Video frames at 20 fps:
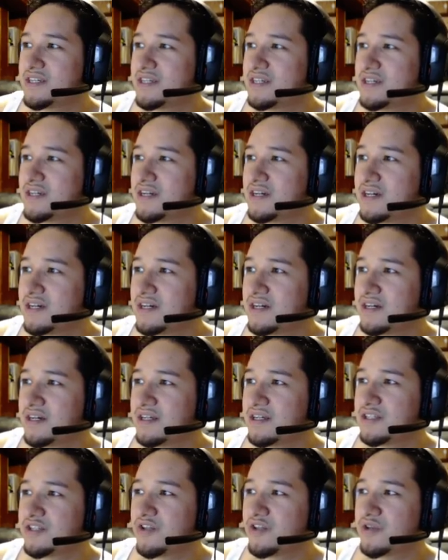So
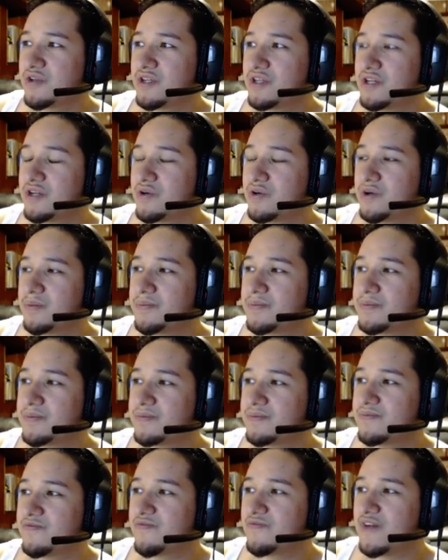you can equip
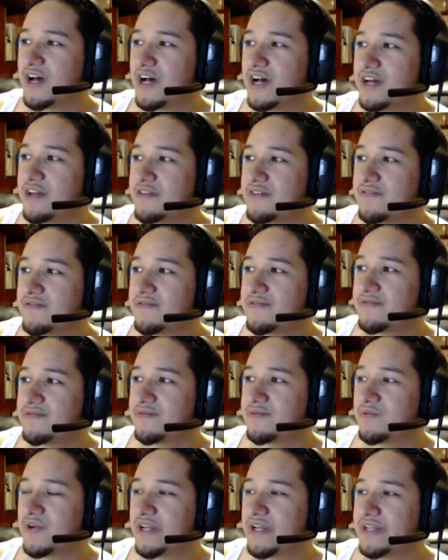5
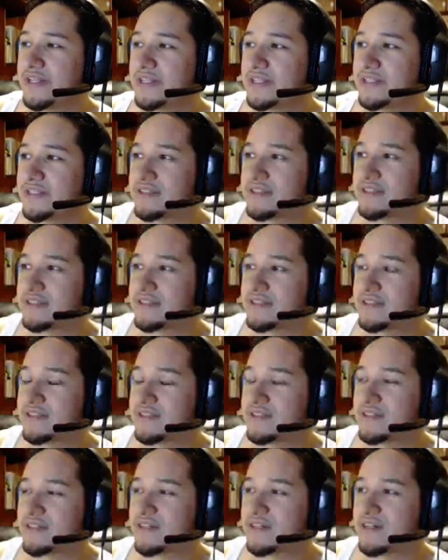relics,
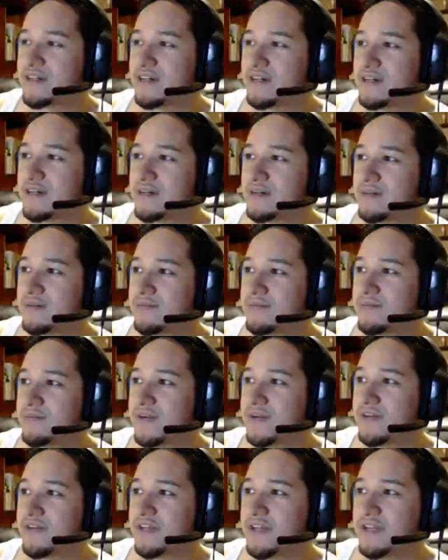and
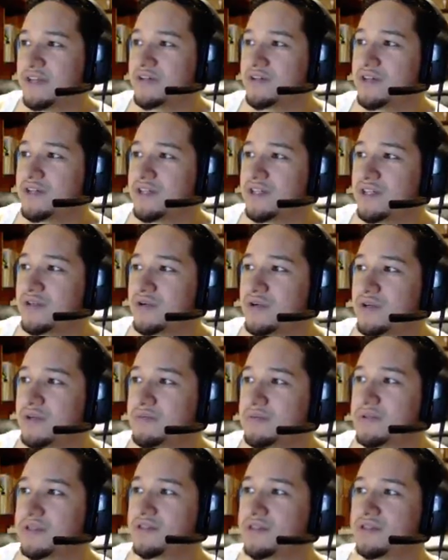then you can equip
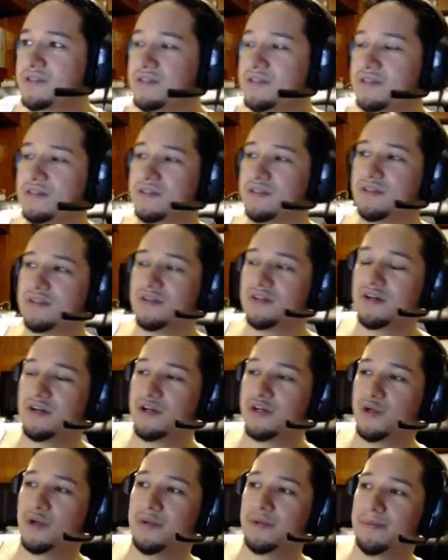
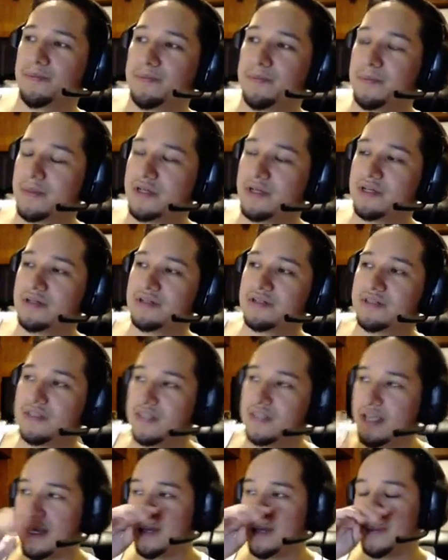the
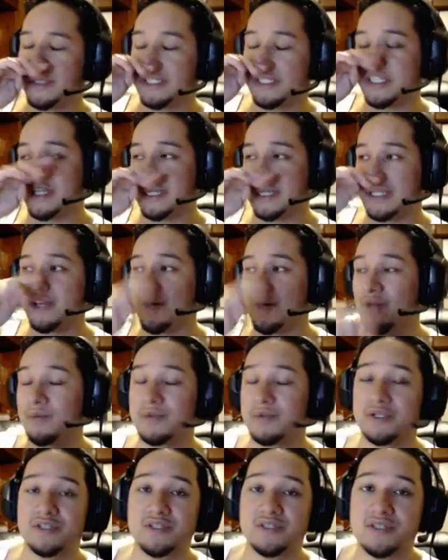helmets and the
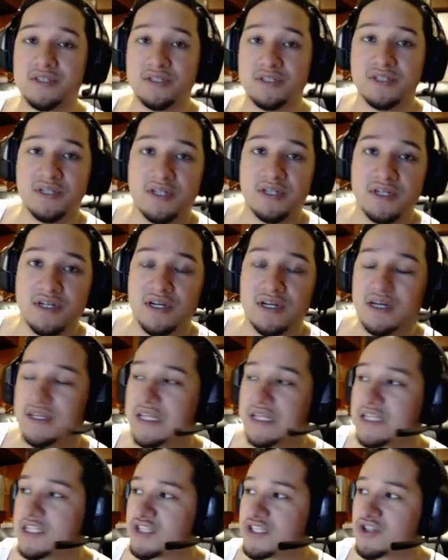armors, and
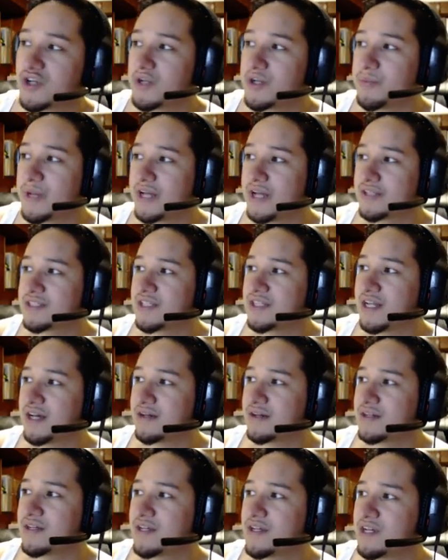then just try to balance it
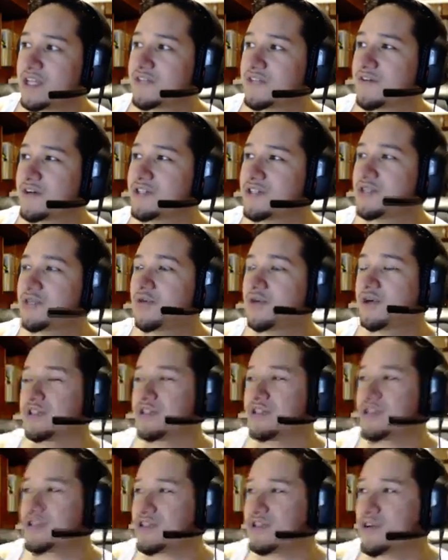out. As far as the
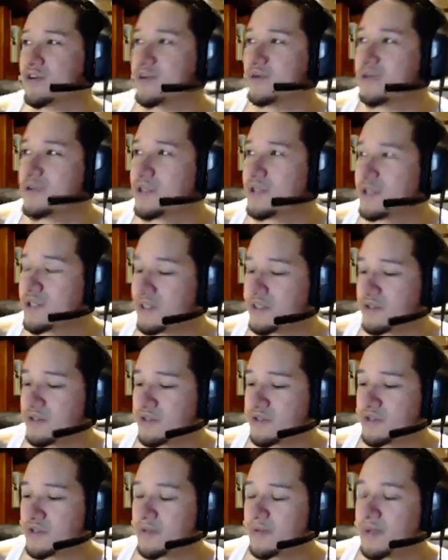monsters go, you can use
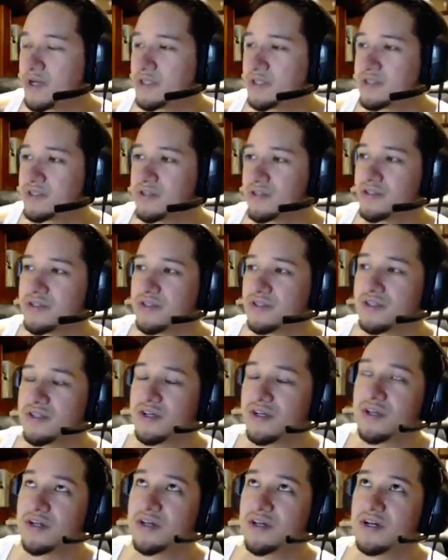2 monsters.
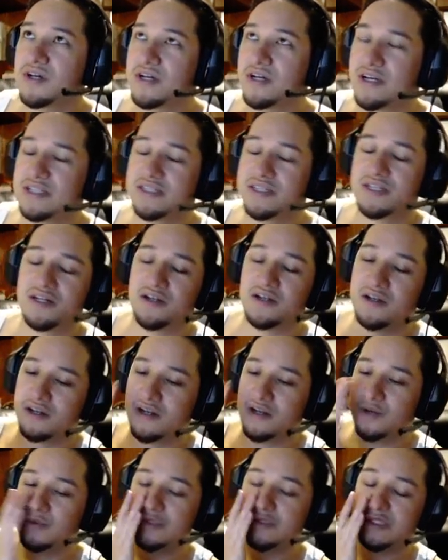As a cleric,
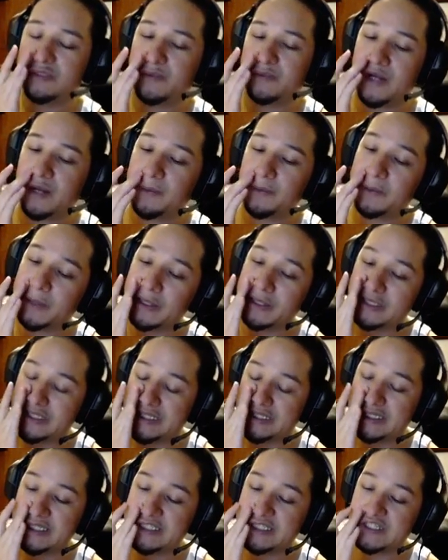I would probably
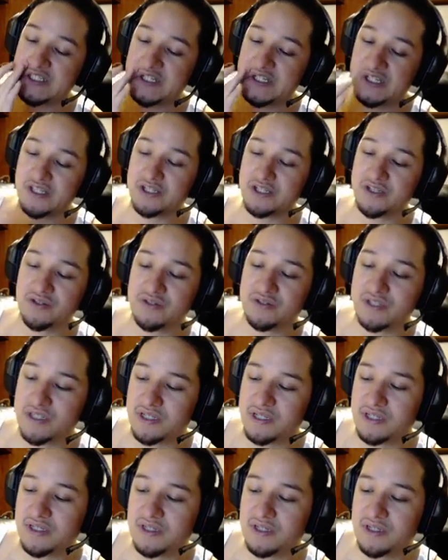suggest either
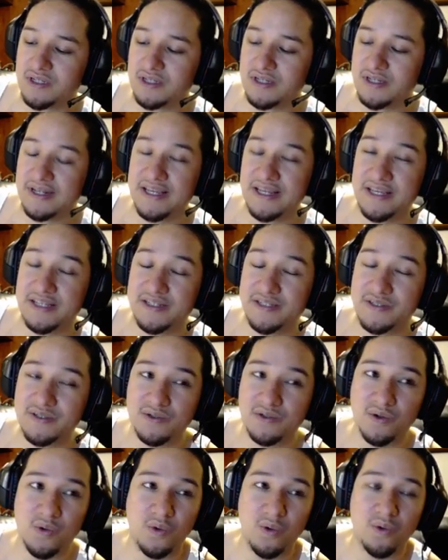using Nyx
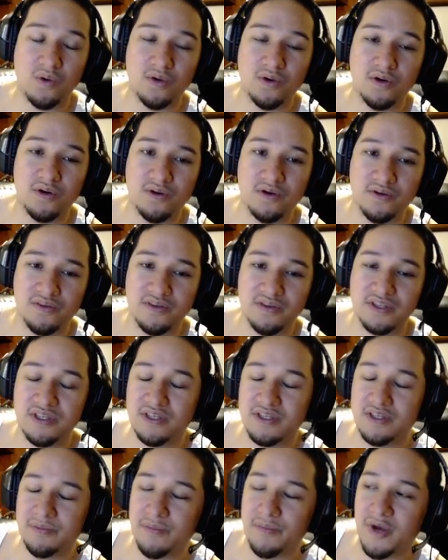or
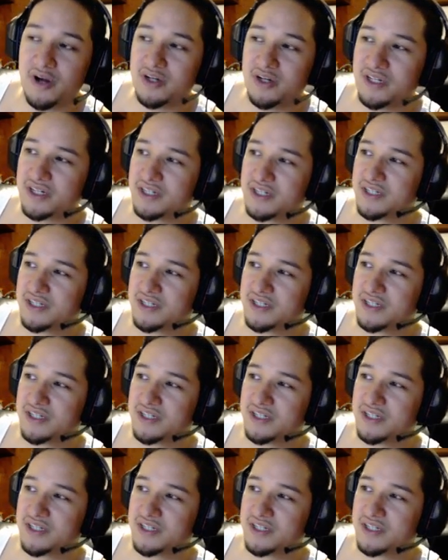the Marduk,